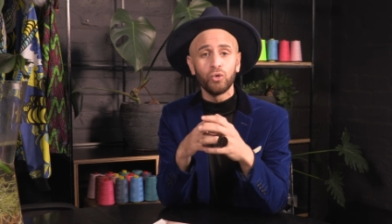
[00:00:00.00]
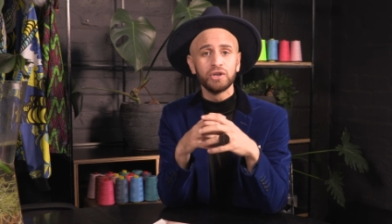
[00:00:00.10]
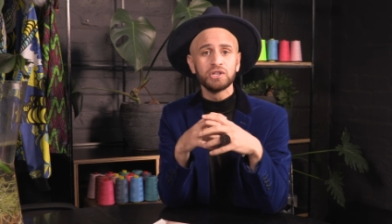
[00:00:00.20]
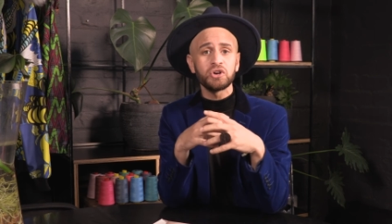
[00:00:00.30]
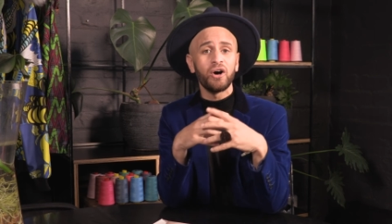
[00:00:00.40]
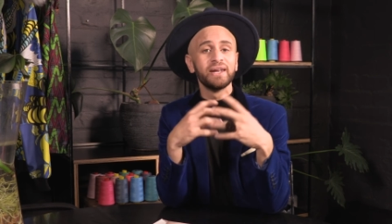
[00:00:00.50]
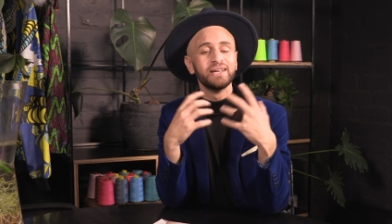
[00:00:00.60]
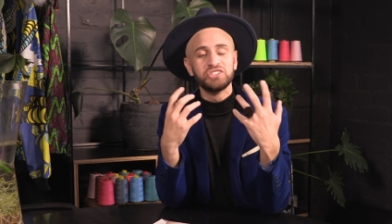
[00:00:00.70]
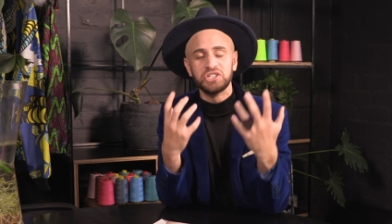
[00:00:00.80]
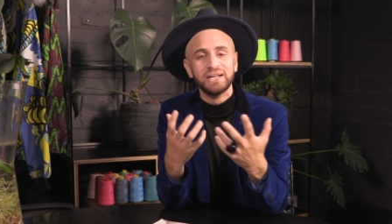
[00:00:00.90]
audience on a
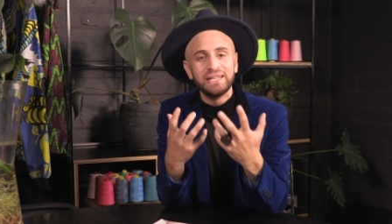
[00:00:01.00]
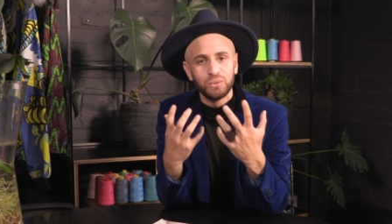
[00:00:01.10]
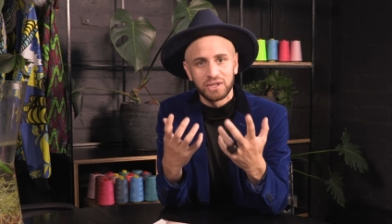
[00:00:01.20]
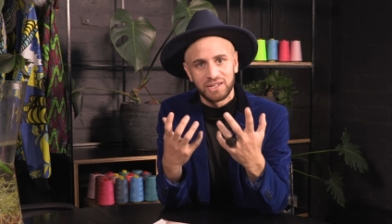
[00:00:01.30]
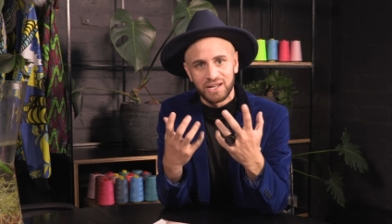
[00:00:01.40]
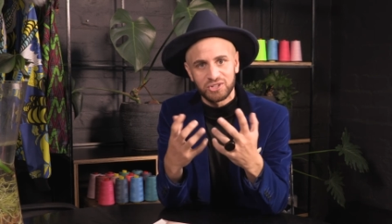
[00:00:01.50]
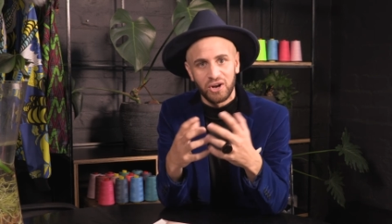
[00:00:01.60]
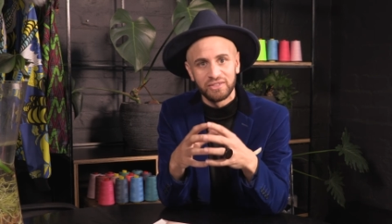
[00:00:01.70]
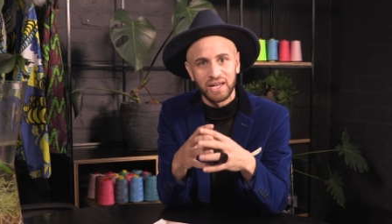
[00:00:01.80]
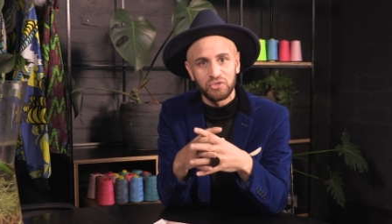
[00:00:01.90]
journey with us
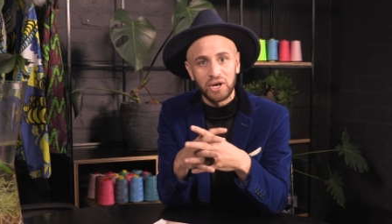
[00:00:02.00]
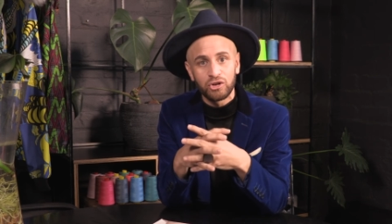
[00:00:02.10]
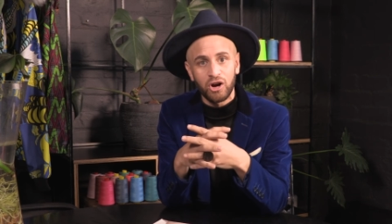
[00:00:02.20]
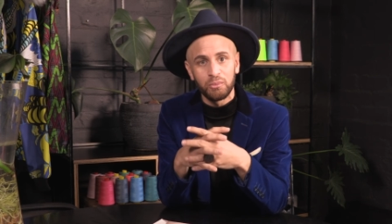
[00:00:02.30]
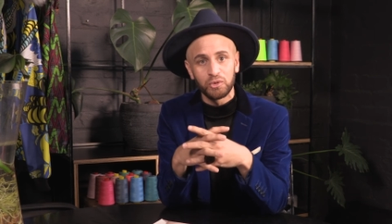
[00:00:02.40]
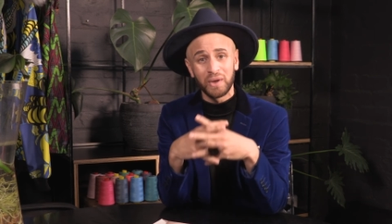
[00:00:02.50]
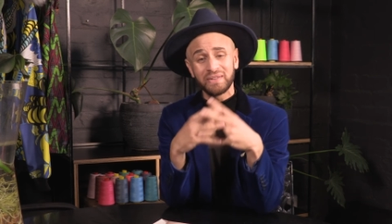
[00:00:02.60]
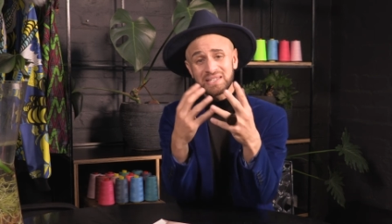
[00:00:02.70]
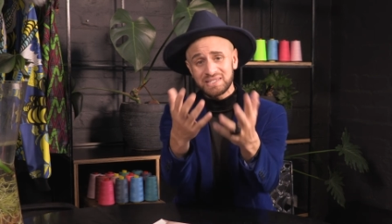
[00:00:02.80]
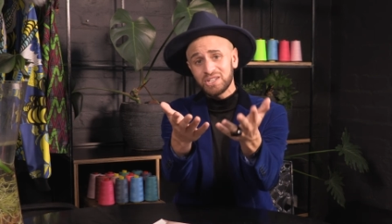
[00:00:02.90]
on that red carpet. When
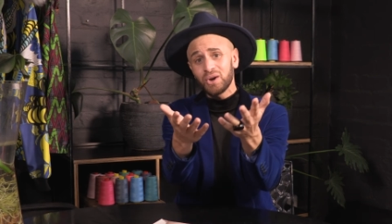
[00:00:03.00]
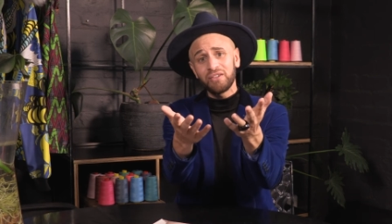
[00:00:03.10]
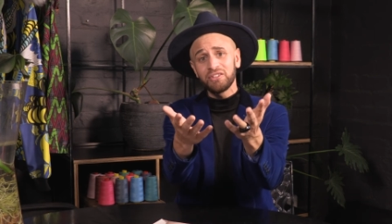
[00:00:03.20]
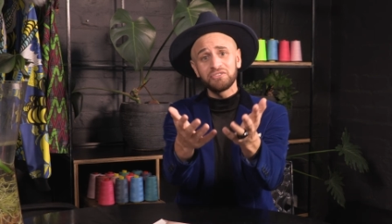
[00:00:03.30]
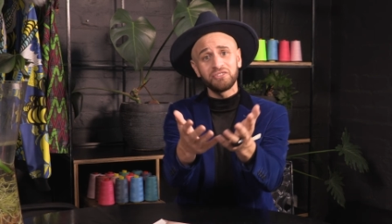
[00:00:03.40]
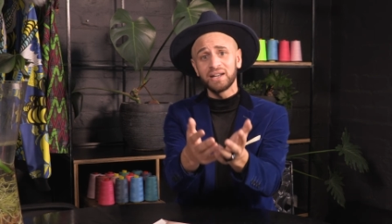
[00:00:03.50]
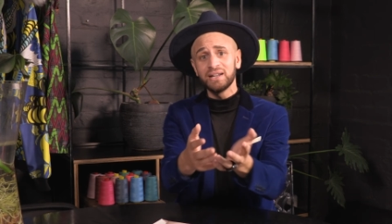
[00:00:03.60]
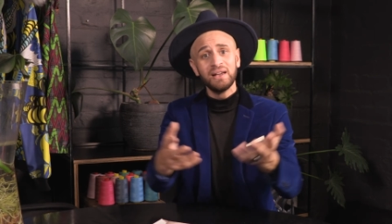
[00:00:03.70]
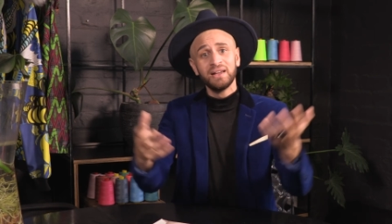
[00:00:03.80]
they see you having fun,